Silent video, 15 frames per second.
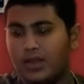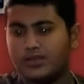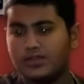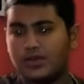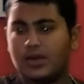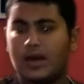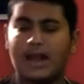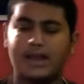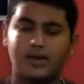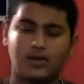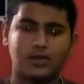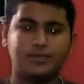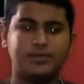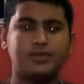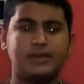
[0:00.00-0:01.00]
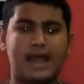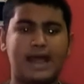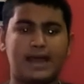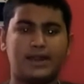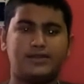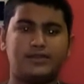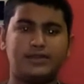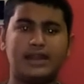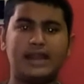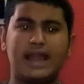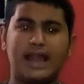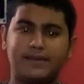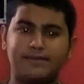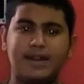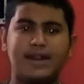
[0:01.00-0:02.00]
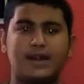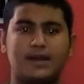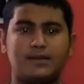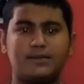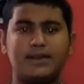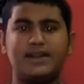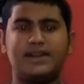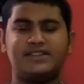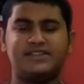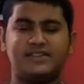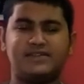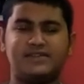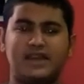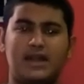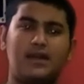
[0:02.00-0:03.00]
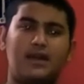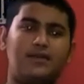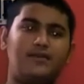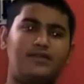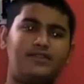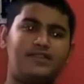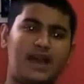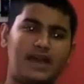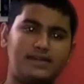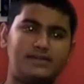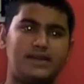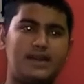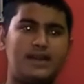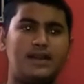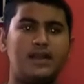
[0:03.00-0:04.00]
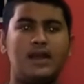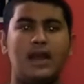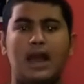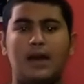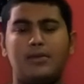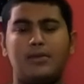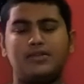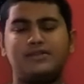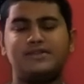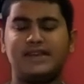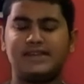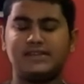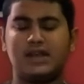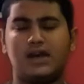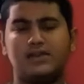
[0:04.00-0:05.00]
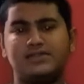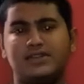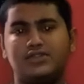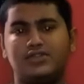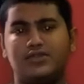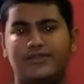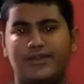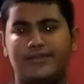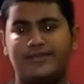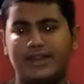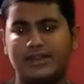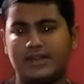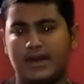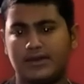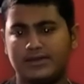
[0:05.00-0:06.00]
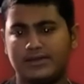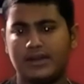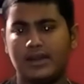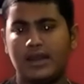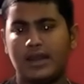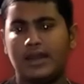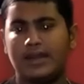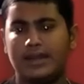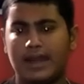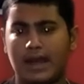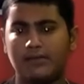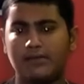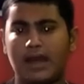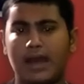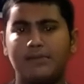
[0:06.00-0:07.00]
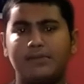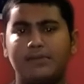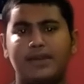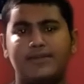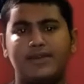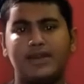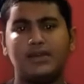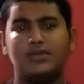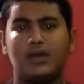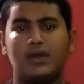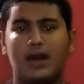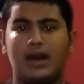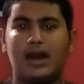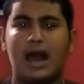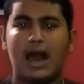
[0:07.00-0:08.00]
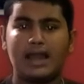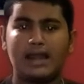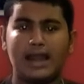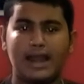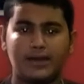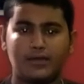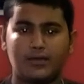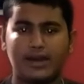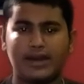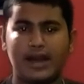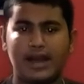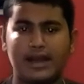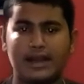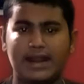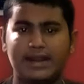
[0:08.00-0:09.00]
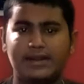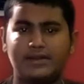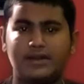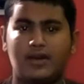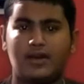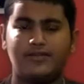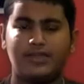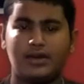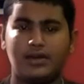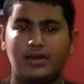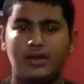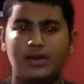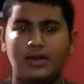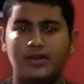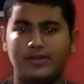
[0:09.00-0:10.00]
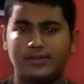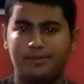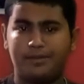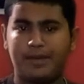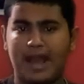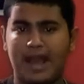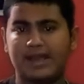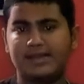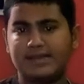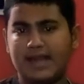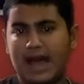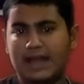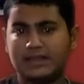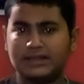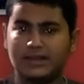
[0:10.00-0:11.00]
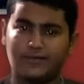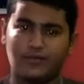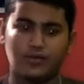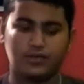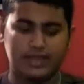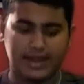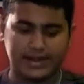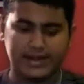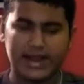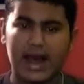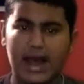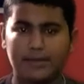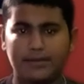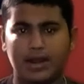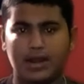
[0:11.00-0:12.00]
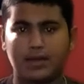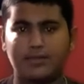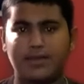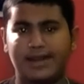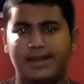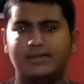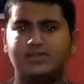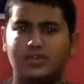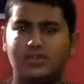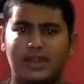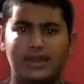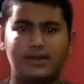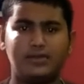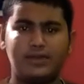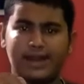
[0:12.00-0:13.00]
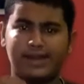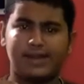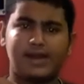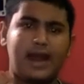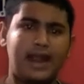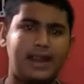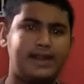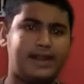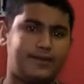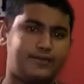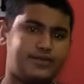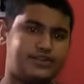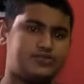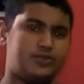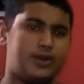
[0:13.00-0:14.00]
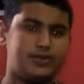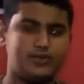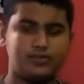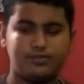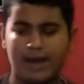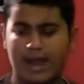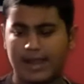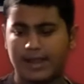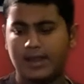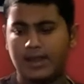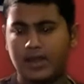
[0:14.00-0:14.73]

So I hope you today like my recommendations which I said about 6,000 to 15,000. Now I'm giving you a quick highlight of the price and the phone that I'm recommending, so that you get an idea which one to buy.